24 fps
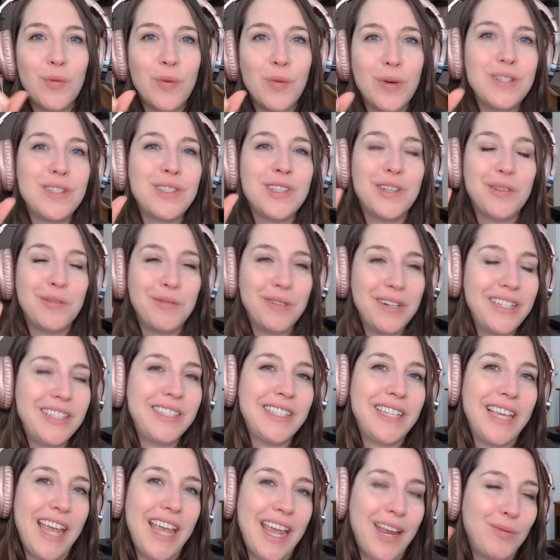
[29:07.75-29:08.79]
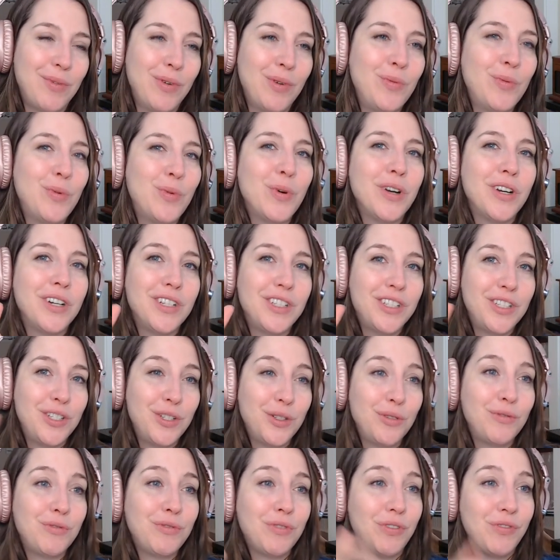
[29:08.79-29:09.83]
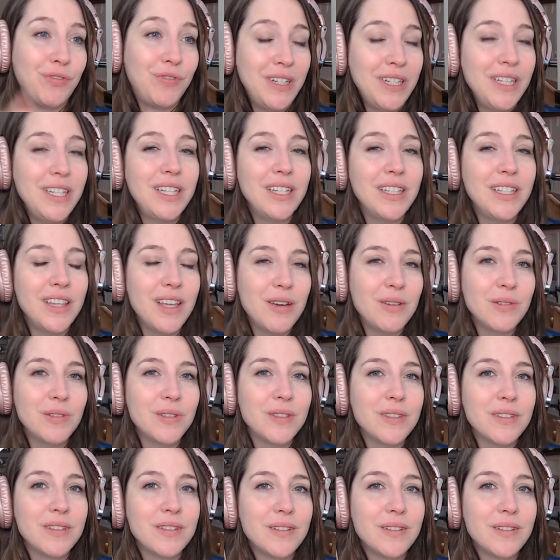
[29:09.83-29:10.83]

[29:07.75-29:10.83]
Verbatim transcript: What's the risk and reward to fulfilling those?